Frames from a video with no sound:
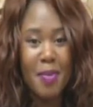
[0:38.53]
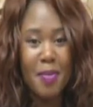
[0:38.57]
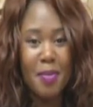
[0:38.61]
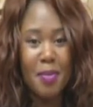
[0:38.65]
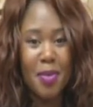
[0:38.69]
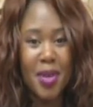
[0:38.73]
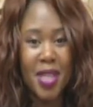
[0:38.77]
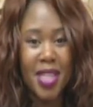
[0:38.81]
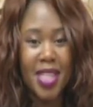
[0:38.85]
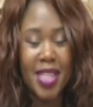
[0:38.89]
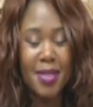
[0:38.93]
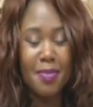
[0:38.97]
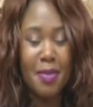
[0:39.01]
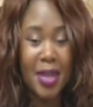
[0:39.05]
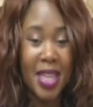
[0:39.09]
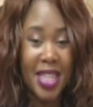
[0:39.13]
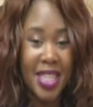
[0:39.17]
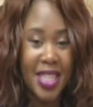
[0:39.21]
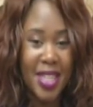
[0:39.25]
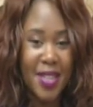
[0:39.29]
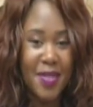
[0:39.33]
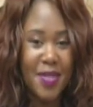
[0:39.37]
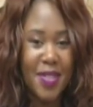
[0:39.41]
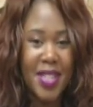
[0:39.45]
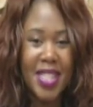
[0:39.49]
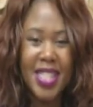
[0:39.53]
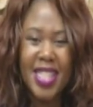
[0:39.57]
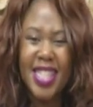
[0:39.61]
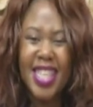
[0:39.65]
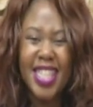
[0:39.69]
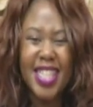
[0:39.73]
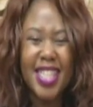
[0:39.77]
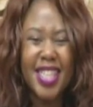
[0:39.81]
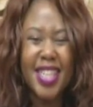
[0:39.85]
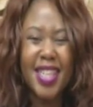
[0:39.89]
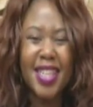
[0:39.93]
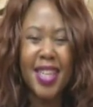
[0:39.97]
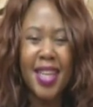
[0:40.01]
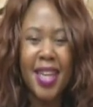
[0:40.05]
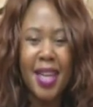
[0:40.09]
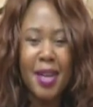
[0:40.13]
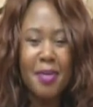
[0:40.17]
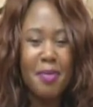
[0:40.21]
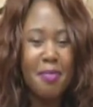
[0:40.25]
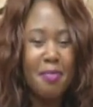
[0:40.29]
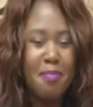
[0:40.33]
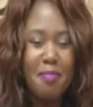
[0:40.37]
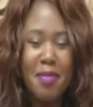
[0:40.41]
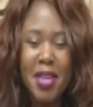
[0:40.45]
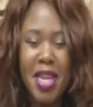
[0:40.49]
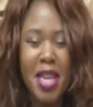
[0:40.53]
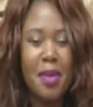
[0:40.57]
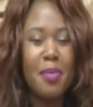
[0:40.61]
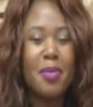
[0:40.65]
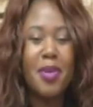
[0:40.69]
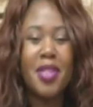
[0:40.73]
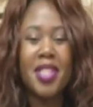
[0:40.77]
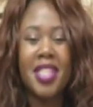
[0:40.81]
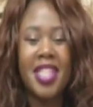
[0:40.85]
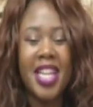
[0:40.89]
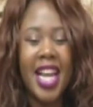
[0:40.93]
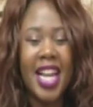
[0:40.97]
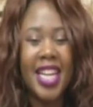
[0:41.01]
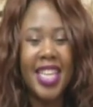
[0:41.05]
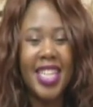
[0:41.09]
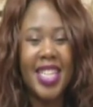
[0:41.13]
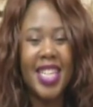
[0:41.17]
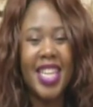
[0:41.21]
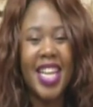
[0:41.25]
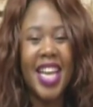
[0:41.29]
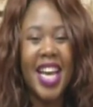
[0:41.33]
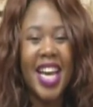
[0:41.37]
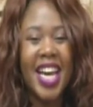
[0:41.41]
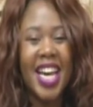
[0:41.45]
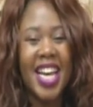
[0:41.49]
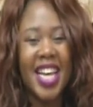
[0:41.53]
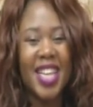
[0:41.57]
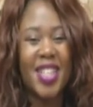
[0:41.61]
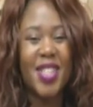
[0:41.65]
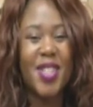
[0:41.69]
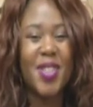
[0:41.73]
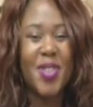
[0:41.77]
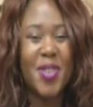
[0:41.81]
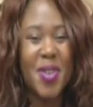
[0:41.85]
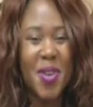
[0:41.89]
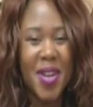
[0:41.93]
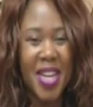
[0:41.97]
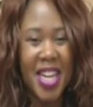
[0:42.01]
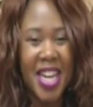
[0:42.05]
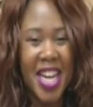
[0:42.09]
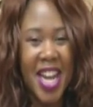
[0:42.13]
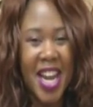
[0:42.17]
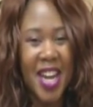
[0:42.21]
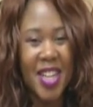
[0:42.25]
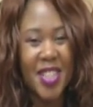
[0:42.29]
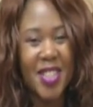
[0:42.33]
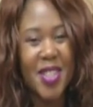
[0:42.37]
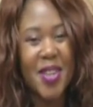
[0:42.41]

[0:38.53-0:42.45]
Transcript: perspective, is such a media personality extraordinaire.